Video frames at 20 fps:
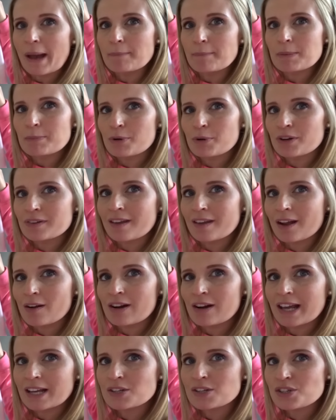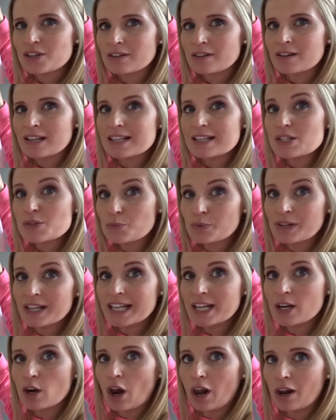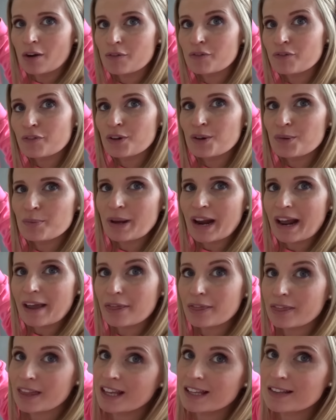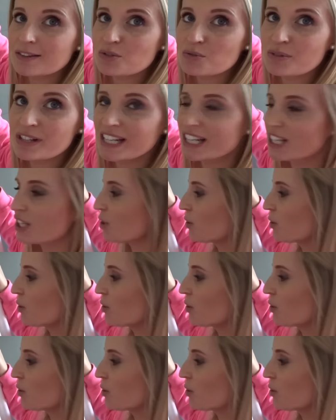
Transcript: the happy birthday collection. It's really colorful, but I think it's really